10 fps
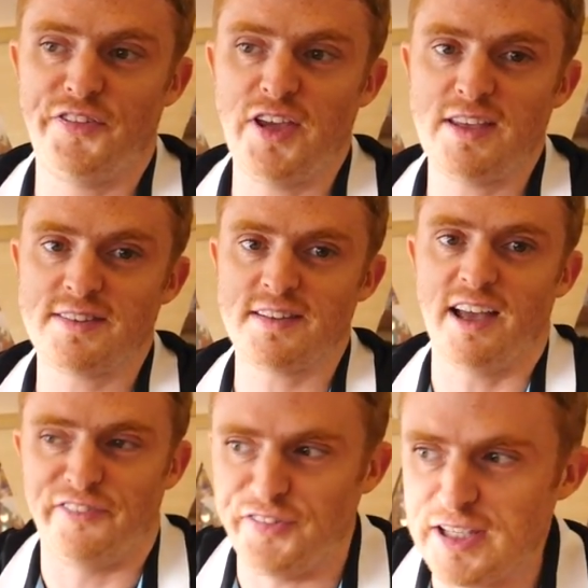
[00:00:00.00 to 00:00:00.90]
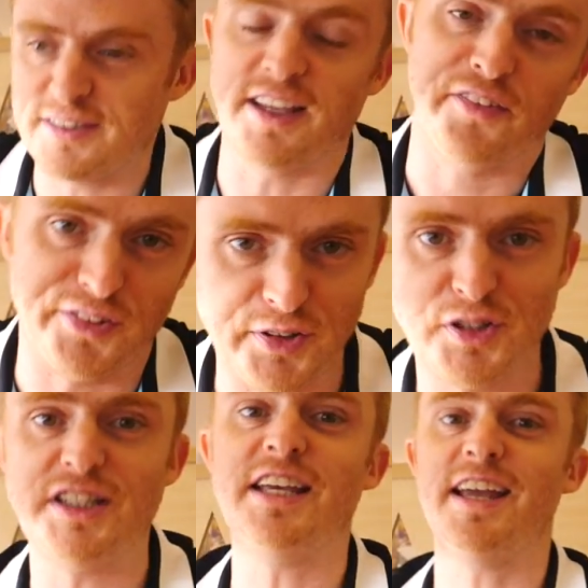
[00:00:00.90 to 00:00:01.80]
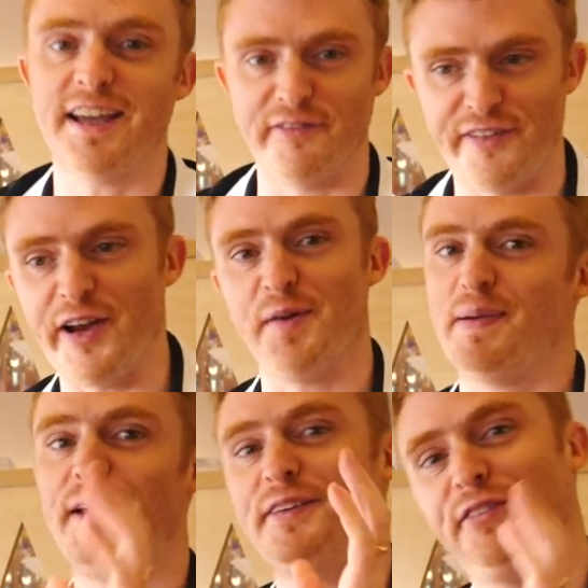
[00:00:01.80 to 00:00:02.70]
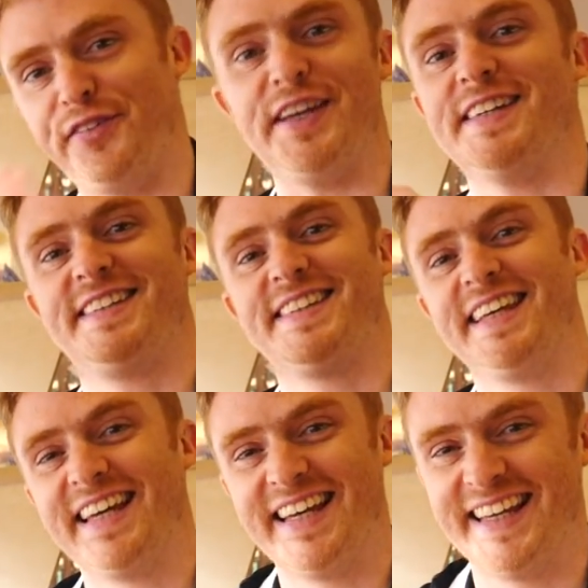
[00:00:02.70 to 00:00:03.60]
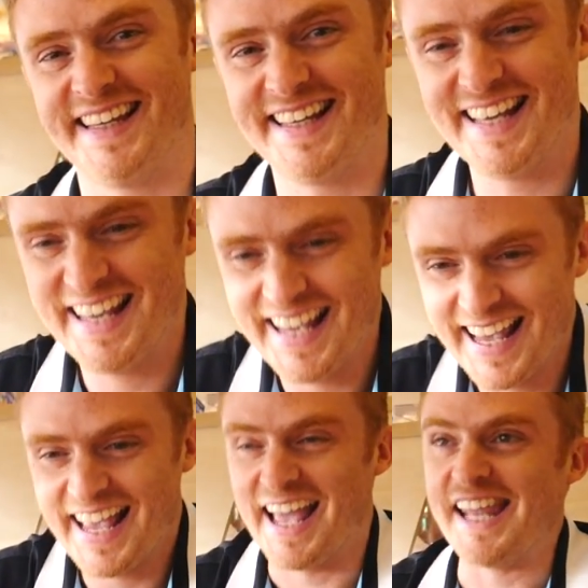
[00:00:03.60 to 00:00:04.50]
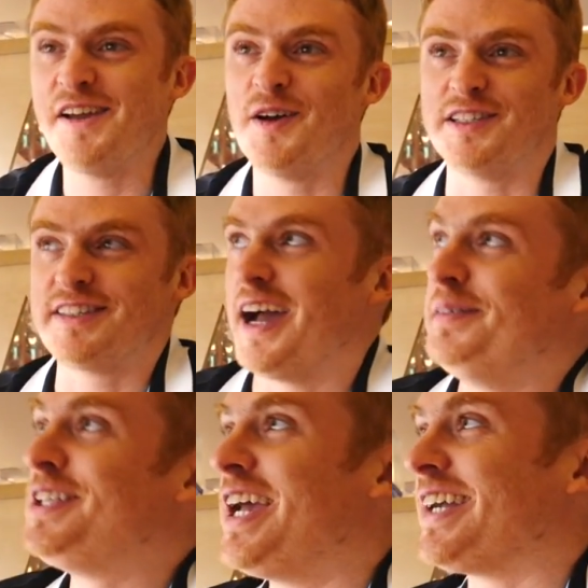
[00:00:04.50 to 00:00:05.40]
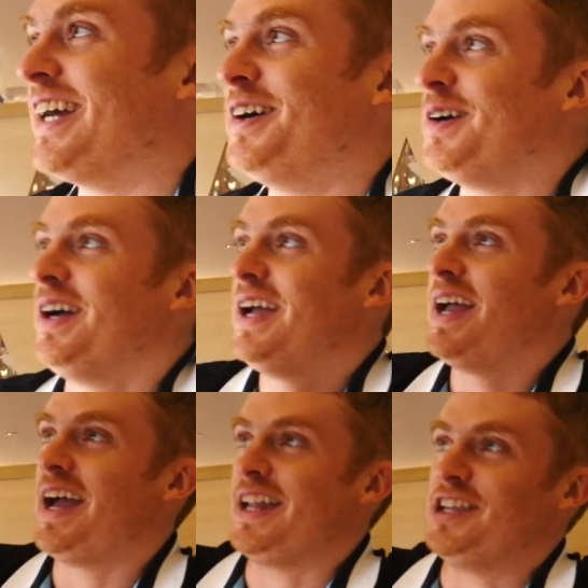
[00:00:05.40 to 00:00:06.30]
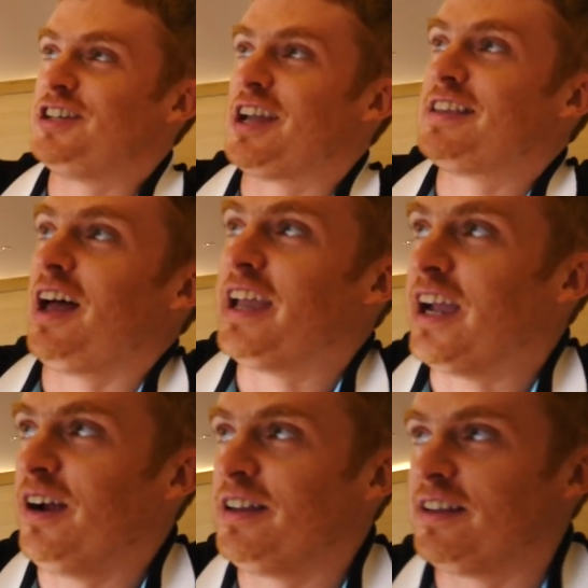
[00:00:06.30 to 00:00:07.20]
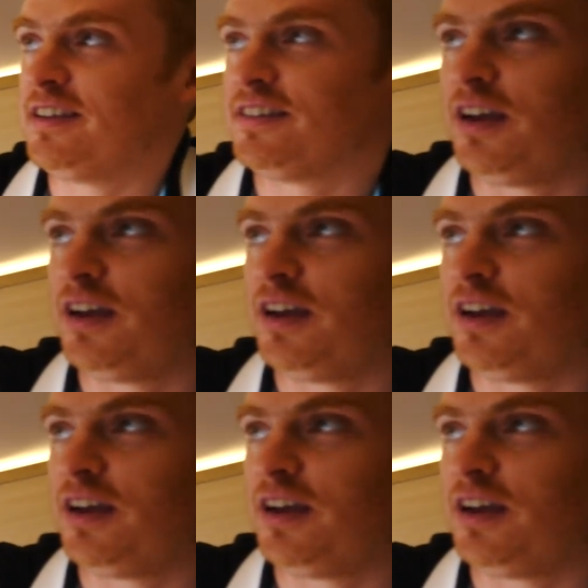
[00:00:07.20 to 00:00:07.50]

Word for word: lunch. A feast of sushi conveyor belt feast. Anyways, it's time to check out. And as you can tell here, this is